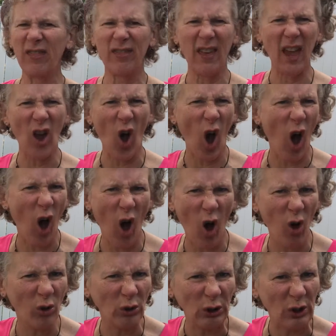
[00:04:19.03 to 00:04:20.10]
They
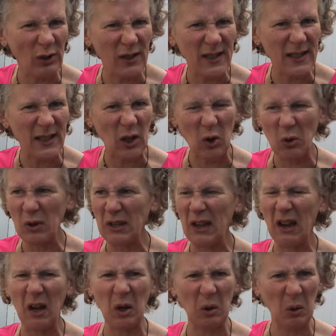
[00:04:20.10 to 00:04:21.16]
all looked so
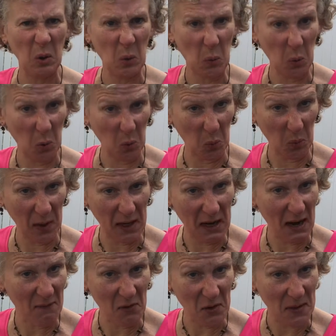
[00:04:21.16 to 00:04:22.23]
young. Were
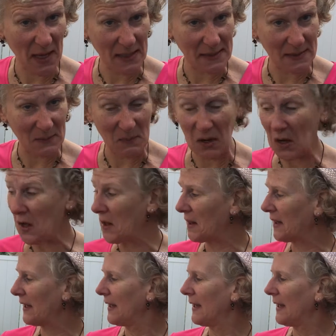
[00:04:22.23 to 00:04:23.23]
we ever that small?